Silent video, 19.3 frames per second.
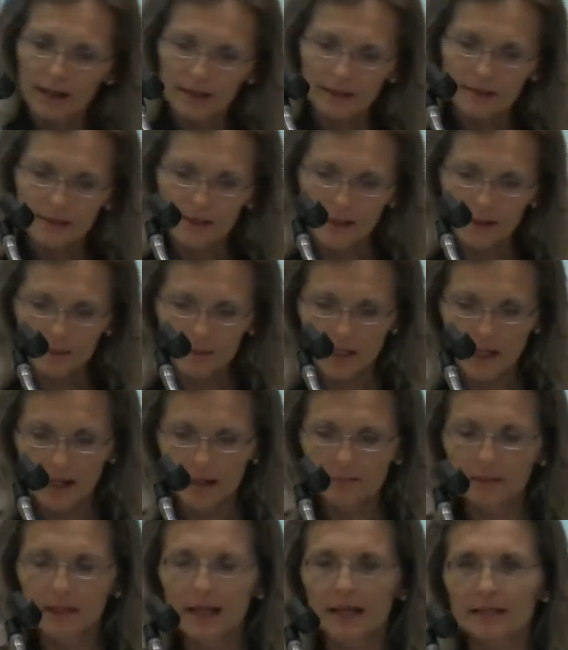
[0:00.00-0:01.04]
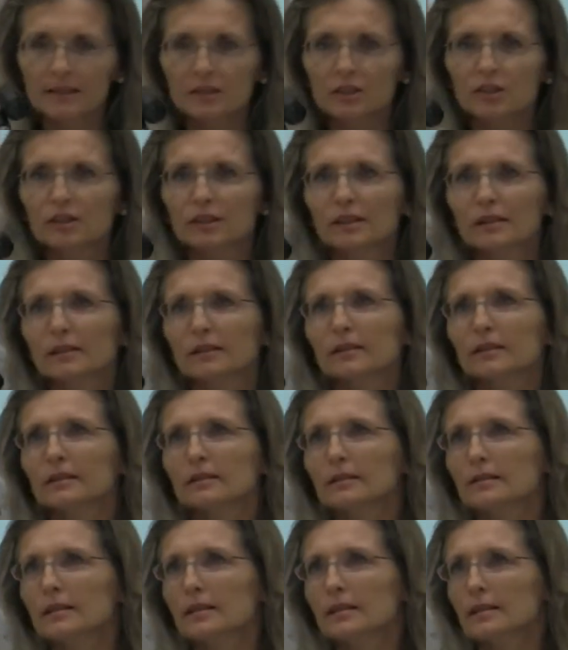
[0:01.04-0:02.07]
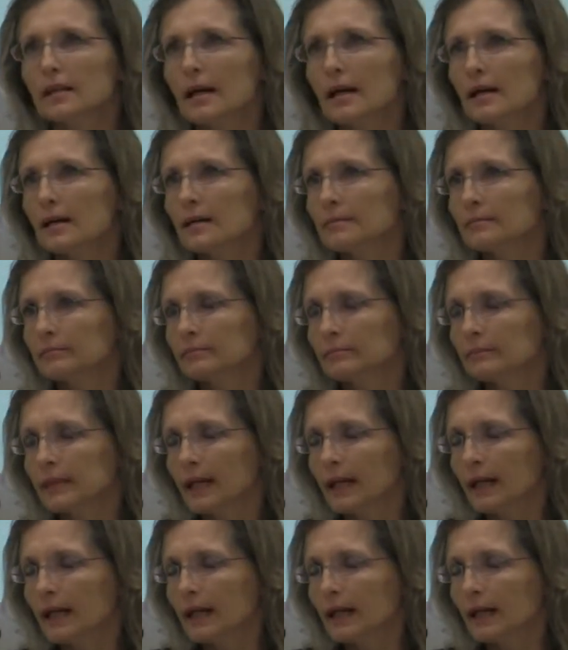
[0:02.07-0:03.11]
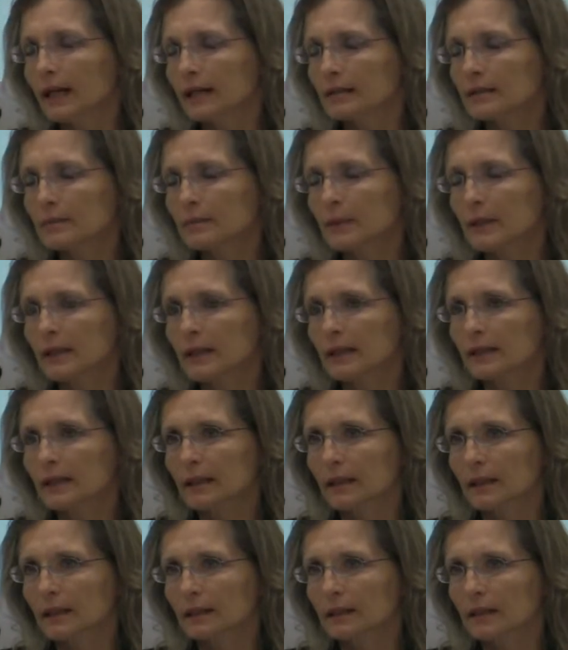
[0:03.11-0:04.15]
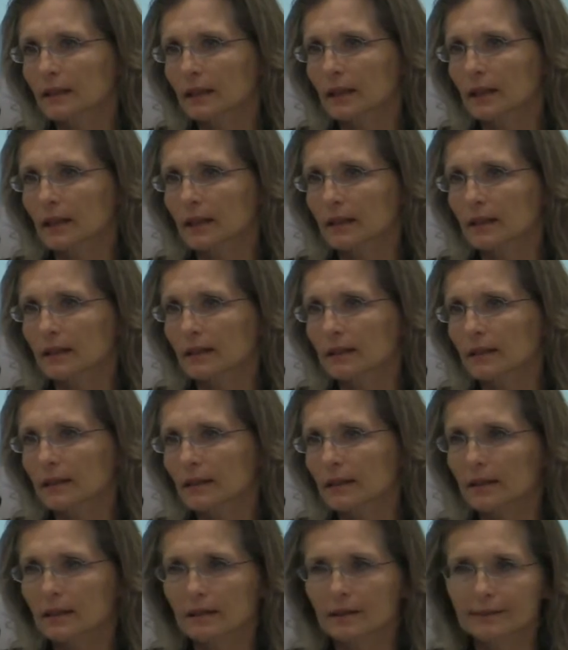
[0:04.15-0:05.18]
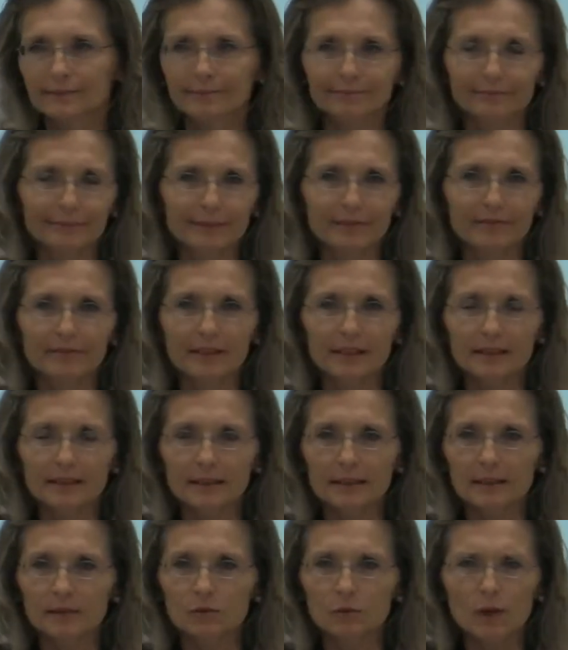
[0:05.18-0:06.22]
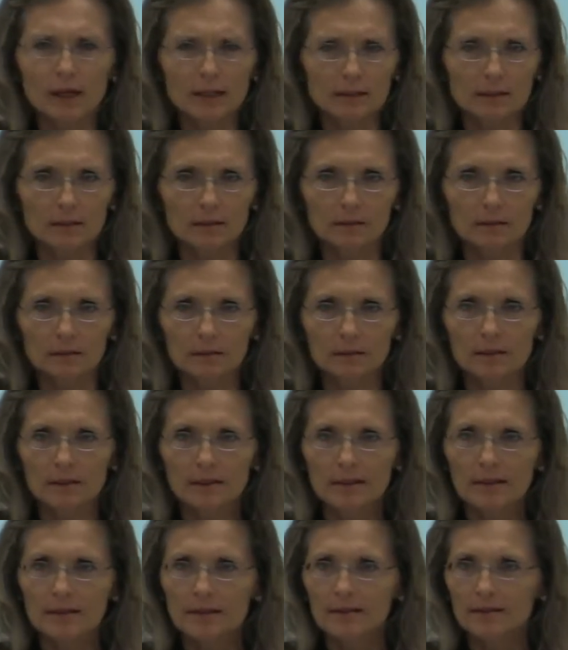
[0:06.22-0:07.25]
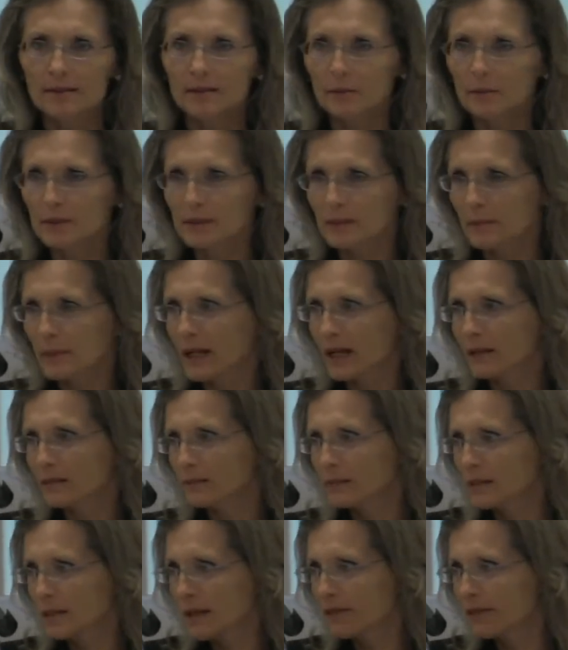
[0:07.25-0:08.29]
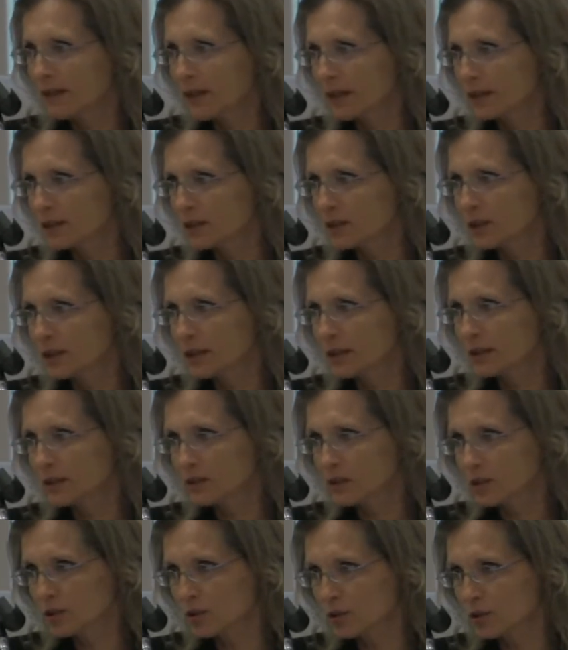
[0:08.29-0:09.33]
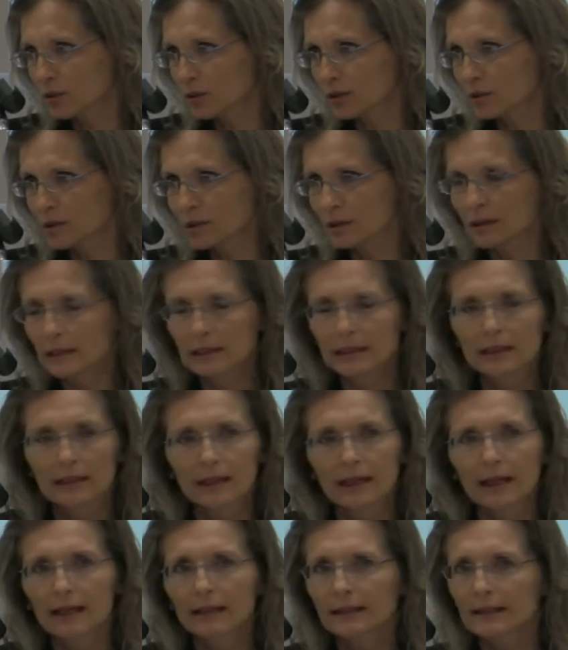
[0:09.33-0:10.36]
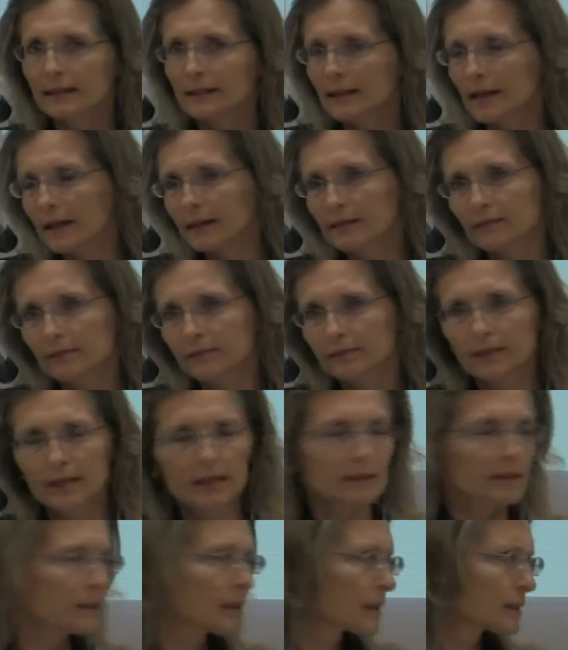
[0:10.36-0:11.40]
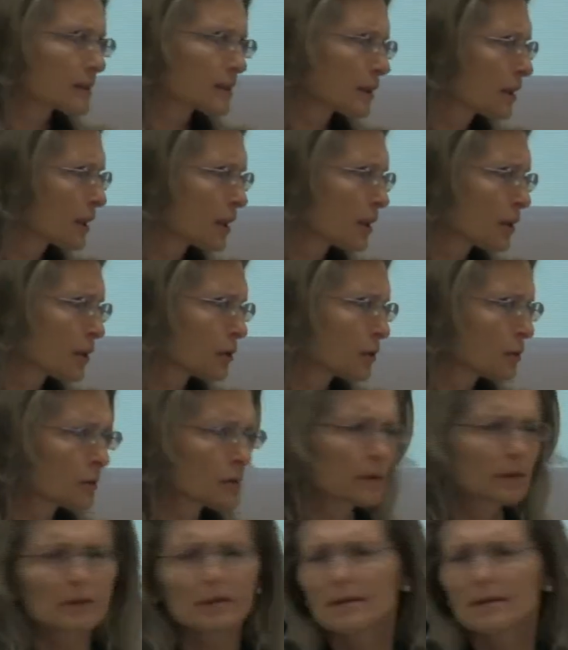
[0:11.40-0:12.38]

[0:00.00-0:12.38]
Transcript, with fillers: At some time last year, KASB did an event in Russell that was about saving energy in your schools, and none of us got to go.